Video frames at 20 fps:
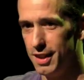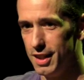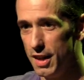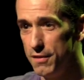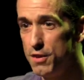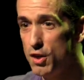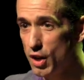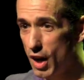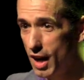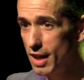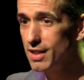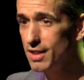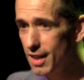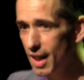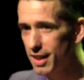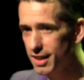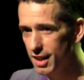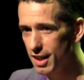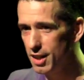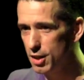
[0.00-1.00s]
If you're
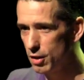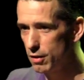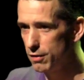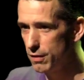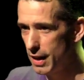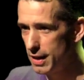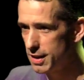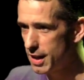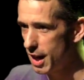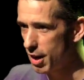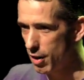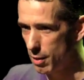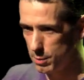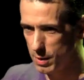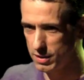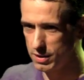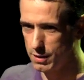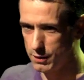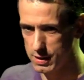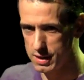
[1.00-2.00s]
unlucky, your Venn diagram
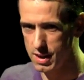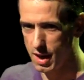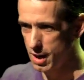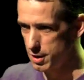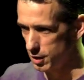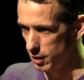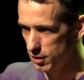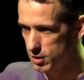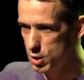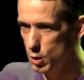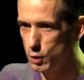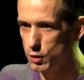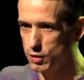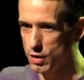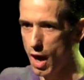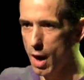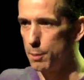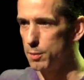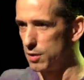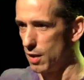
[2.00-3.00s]
doesn't even touch. It's 2
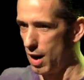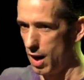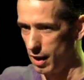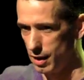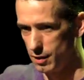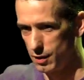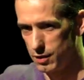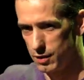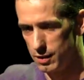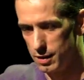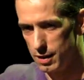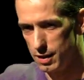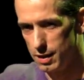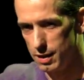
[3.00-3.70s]
stop signs.